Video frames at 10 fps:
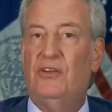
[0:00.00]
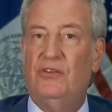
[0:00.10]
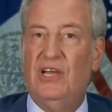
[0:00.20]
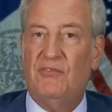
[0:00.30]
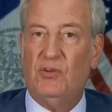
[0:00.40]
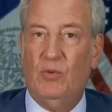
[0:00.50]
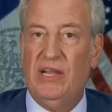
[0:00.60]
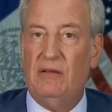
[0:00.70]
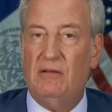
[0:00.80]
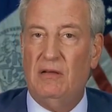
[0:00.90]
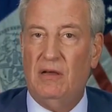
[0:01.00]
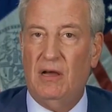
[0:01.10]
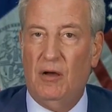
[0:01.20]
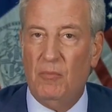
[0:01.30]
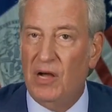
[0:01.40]
you you have to wait
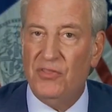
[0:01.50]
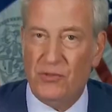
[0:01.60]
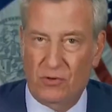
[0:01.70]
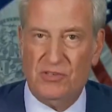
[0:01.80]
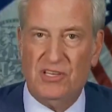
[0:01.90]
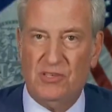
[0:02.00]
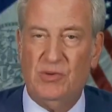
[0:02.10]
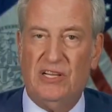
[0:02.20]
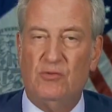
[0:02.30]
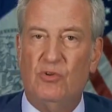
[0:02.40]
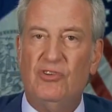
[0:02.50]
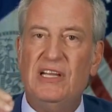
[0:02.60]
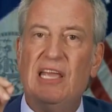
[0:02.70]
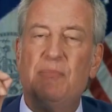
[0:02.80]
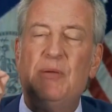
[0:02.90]
uh, a month or six weeks. We're
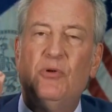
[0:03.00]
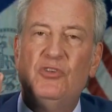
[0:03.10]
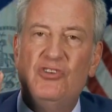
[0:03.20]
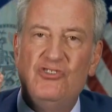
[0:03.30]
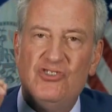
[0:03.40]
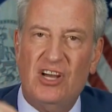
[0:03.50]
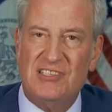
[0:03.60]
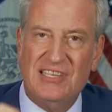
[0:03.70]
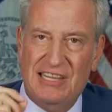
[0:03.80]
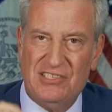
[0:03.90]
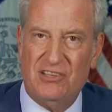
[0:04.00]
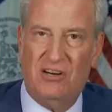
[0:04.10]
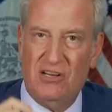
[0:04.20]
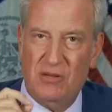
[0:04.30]
trying to get people to just get started